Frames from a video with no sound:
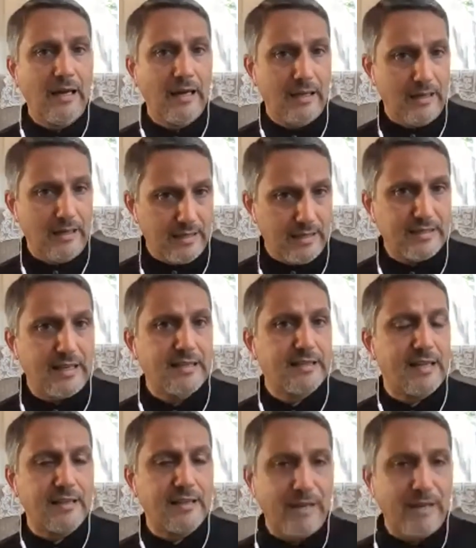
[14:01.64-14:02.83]
in the sense
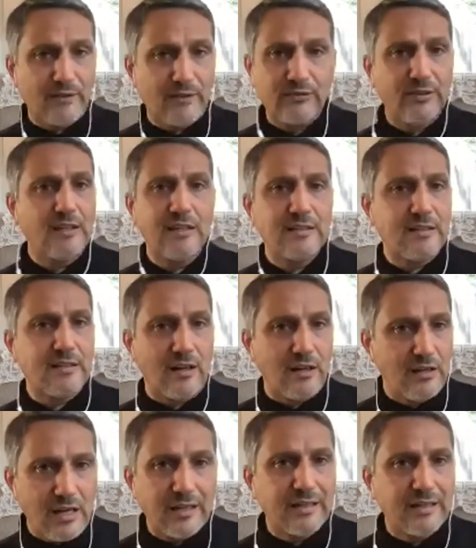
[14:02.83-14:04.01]
that Palestinians are
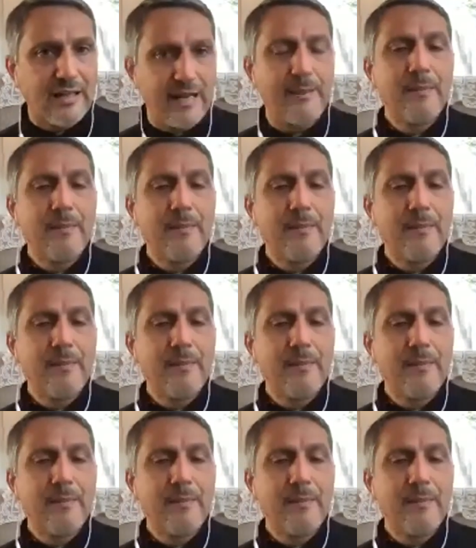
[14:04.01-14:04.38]
not gonna